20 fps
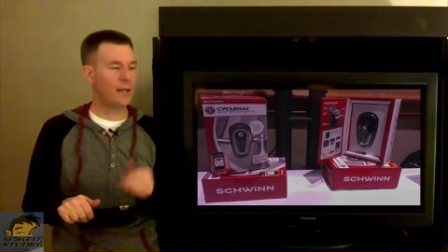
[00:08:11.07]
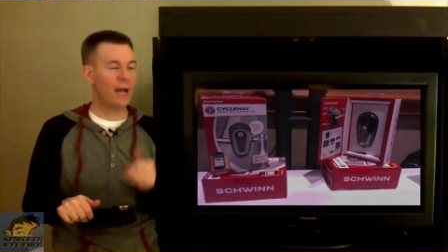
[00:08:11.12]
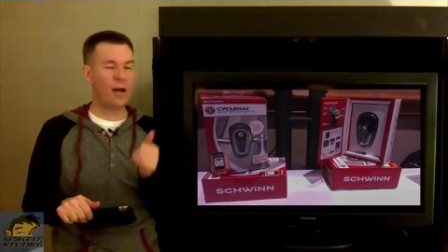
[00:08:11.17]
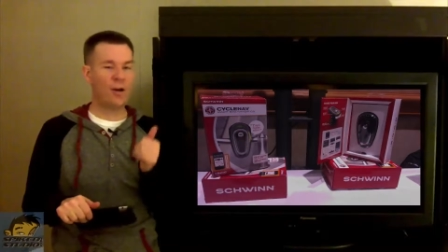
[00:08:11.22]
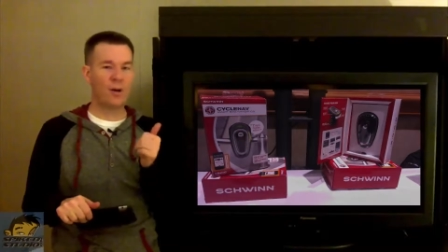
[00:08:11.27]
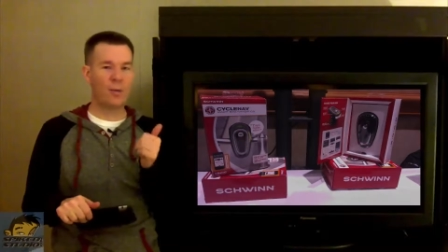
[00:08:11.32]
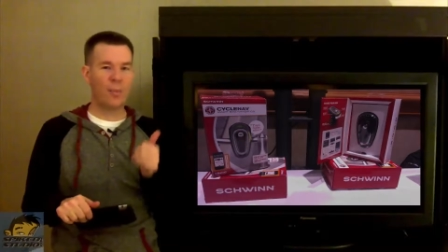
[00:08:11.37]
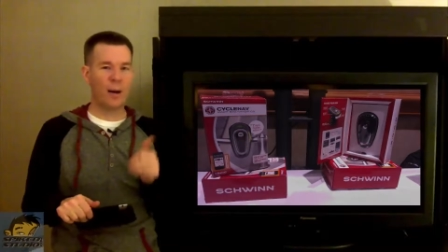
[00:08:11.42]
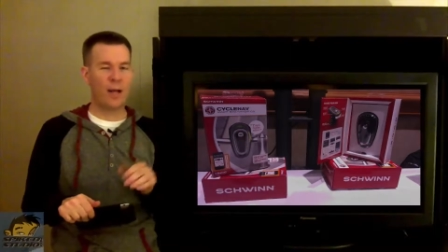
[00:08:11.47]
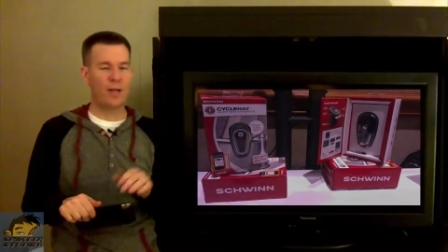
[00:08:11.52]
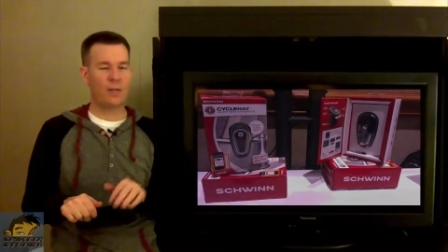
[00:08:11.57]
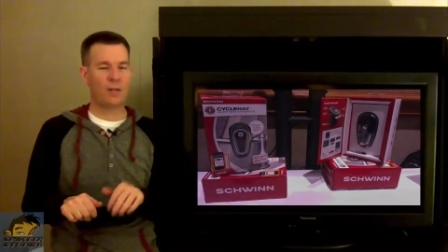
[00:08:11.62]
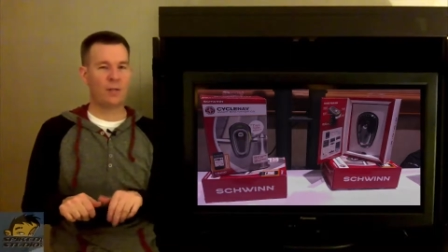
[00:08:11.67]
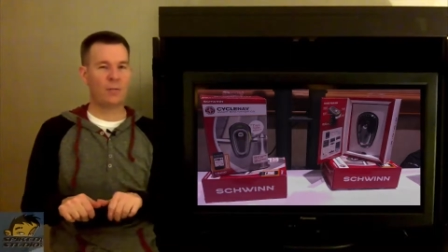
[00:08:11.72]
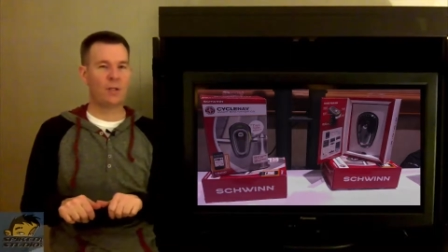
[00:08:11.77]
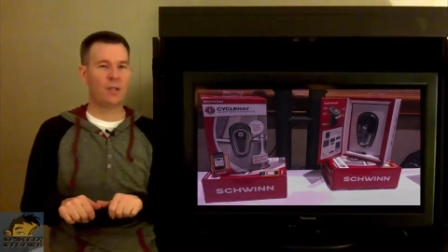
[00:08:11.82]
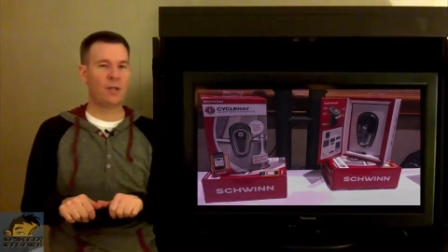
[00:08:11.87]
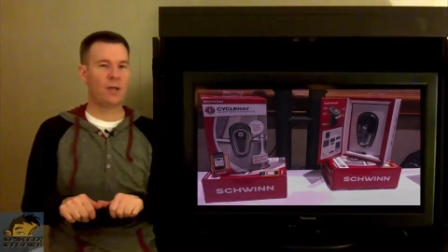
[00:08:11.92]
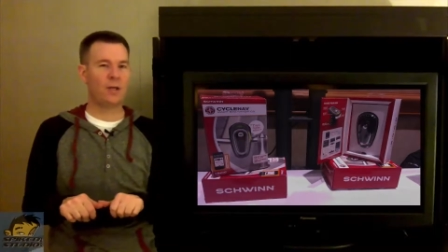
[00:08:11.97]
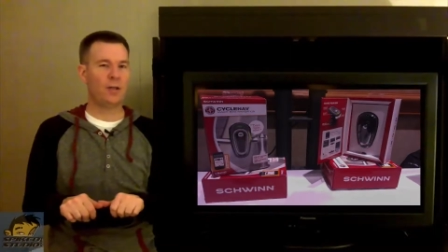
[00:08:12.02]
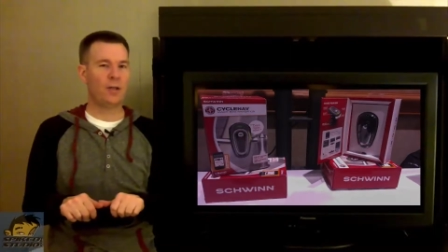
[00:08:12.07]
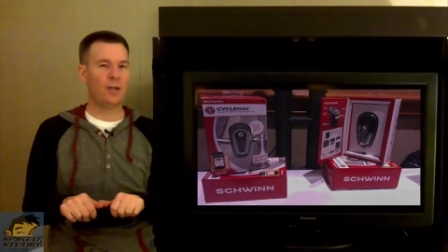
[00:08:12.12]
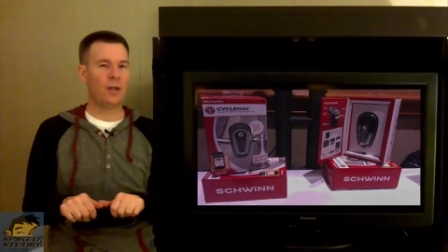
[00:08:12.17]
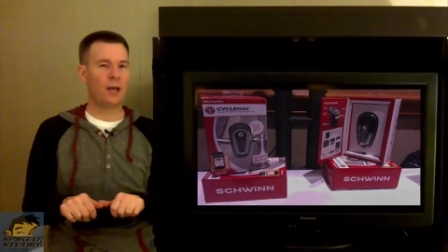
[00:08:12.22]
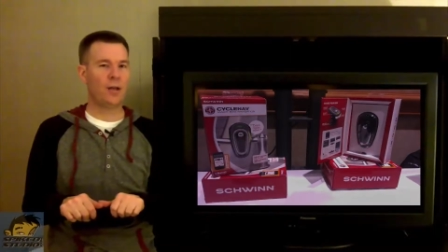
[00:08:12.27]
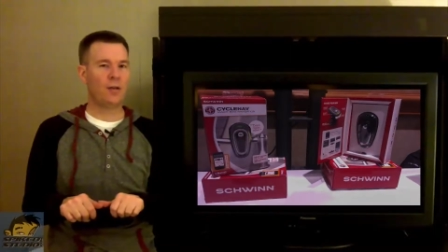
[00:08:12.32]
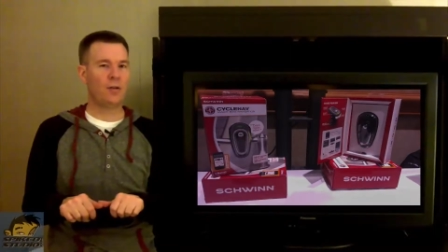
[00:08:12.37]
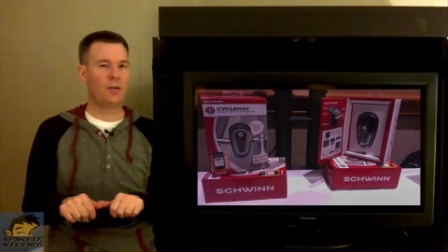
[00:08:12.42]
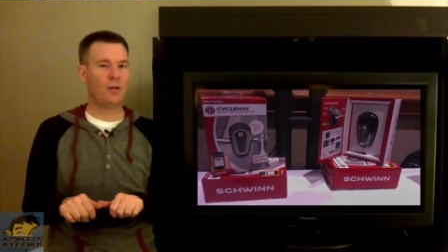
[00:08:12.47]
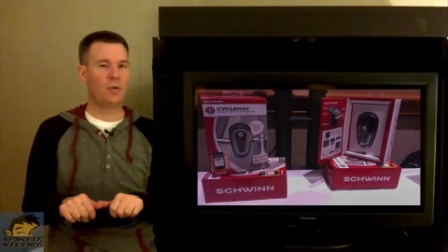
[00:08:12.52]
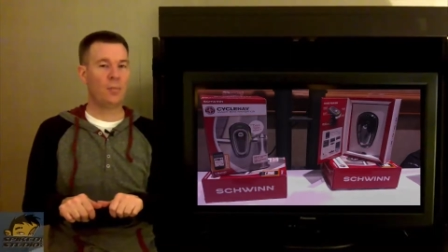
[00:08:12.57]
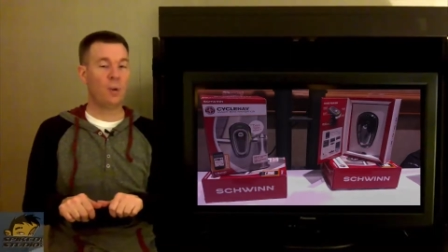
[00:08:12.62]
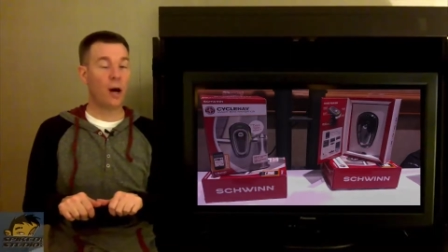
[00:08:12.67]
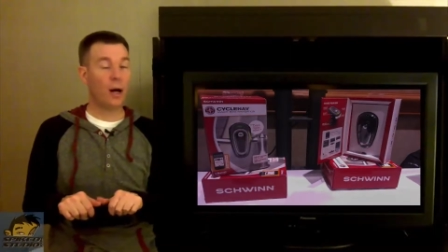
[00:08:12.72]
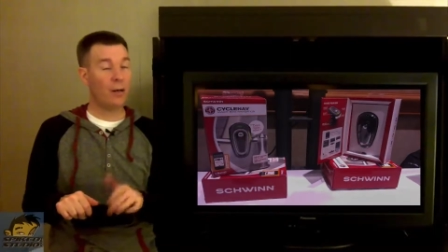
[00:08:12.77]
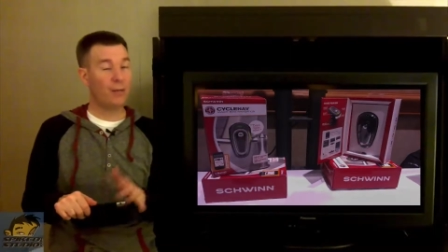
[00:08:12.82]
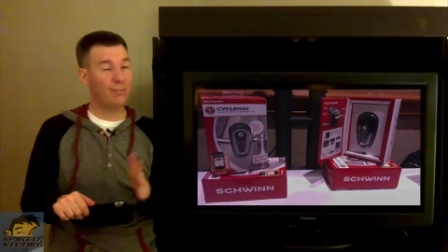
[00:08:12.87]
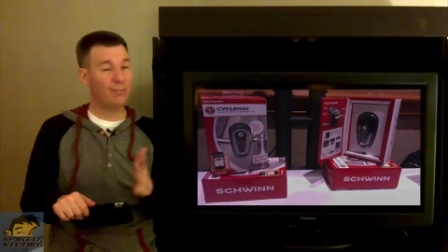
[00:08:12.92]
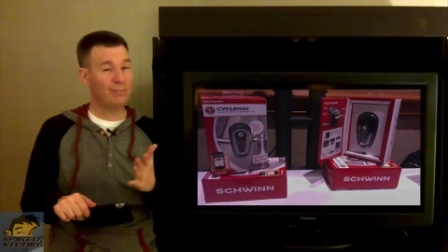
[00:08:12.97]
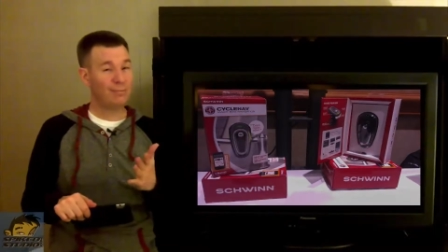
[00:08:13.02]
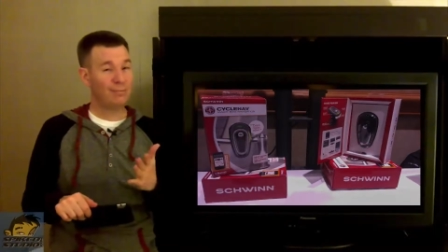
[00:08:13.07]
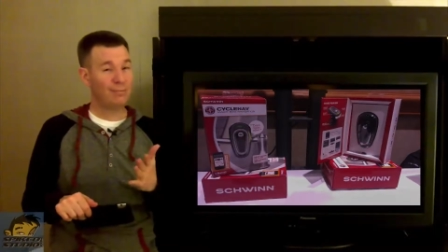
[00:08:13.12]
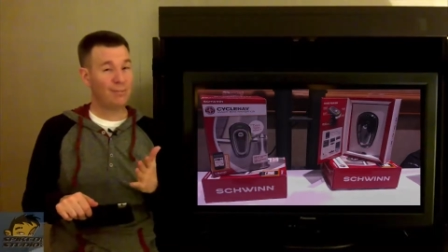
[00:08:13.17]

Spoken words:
Now your bike's going to be telling you that too. But